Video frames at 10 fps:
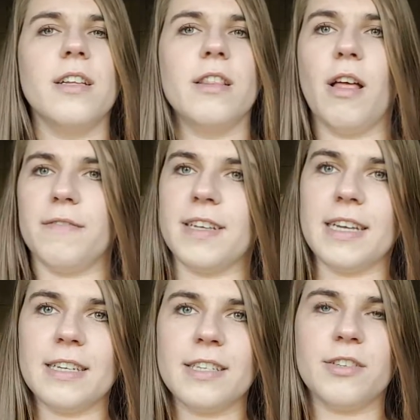Loved
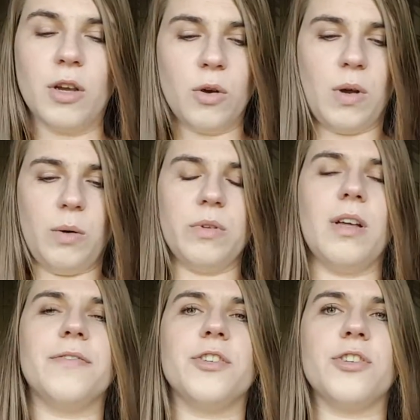it. So I would
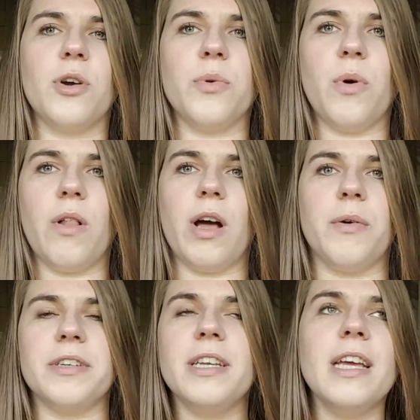love to show you all
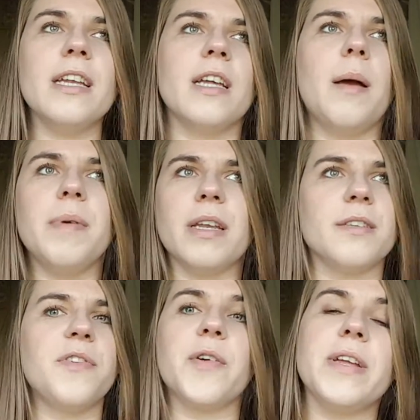how I did it. I mean,
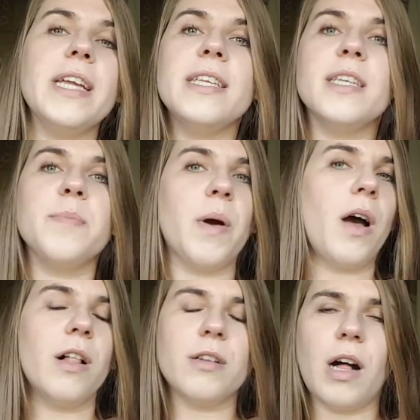it's very easy,
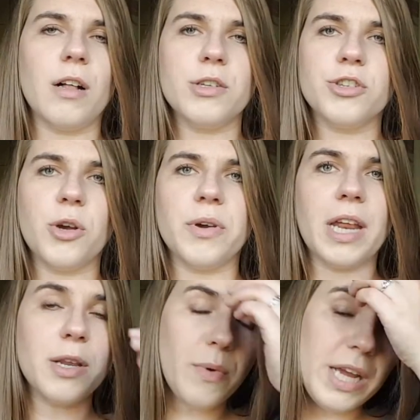but I'll show it
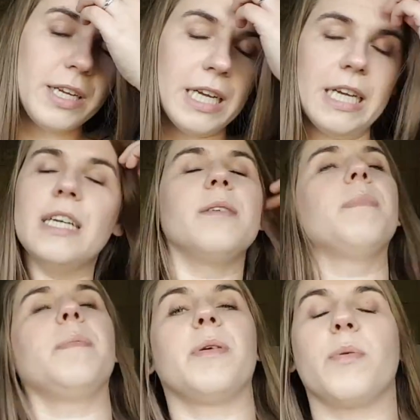anyway.
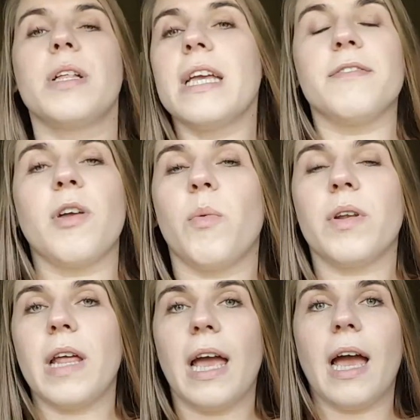Maybe it will give
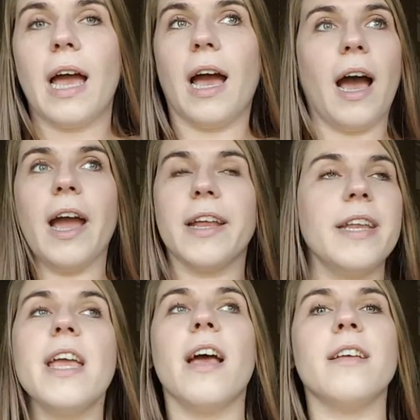someone
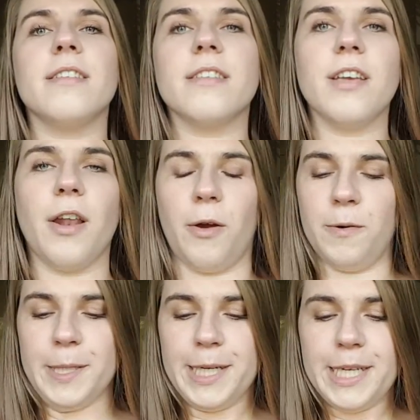ideas, you know.